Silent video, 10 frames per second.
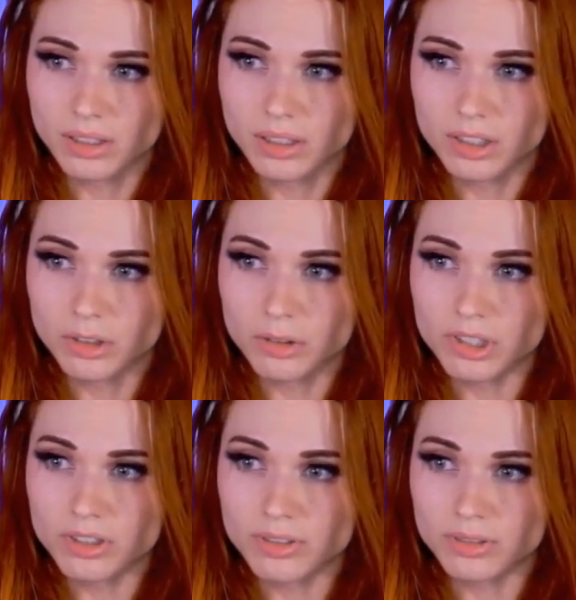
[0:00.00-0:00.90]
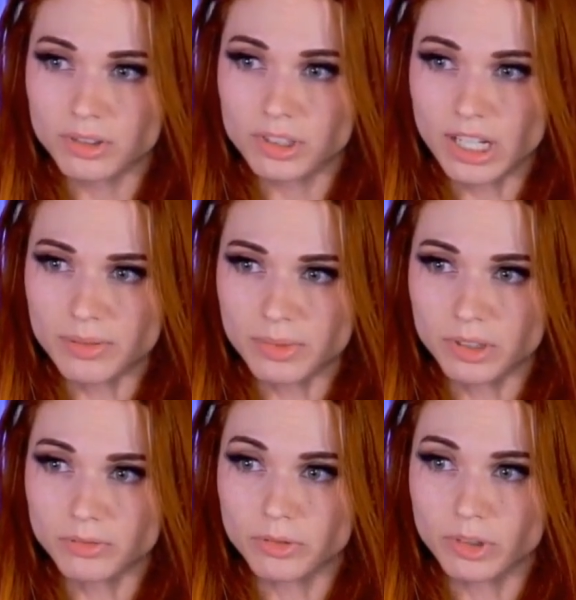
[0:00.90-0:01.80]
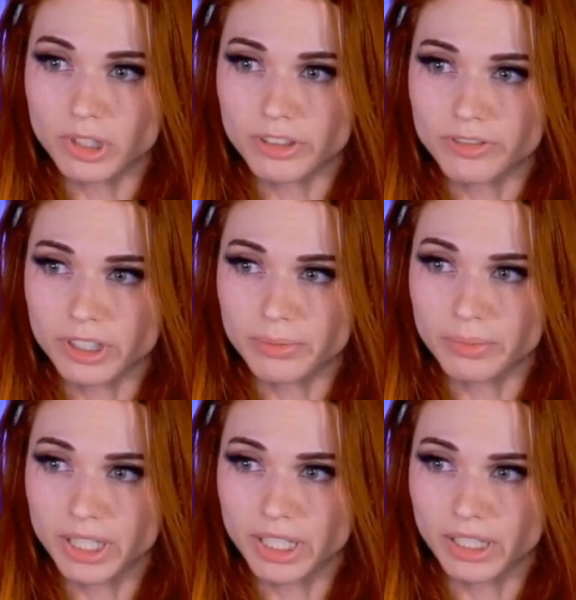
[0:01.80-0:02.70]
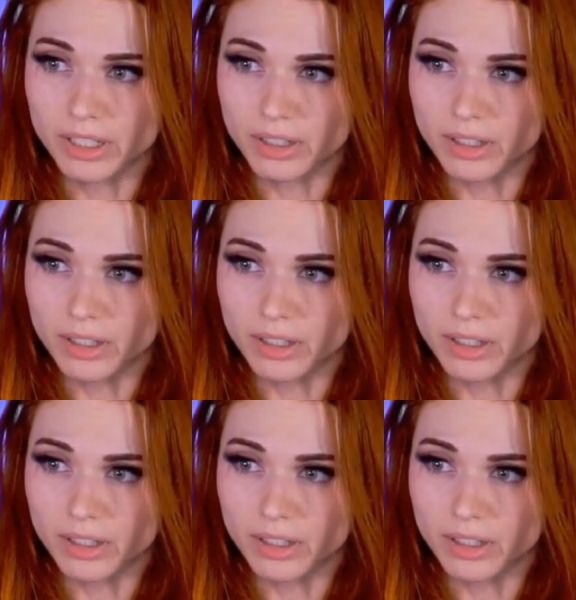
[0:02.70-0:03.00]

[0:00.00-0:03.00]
You just said something really mean.